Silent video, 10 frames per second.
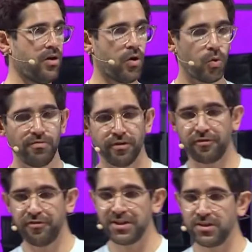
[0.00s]
With your
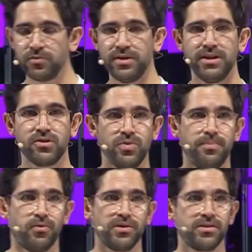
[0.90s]
feature release
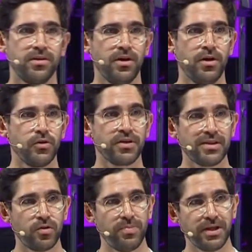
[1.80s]
report, you get
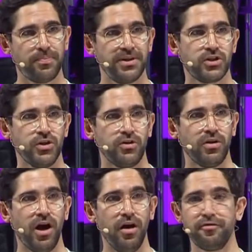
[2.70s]
the big picture
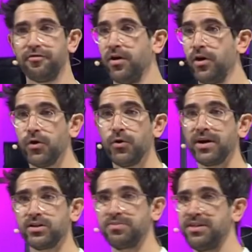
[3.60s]
of who
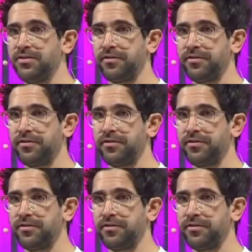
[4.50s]
adopted your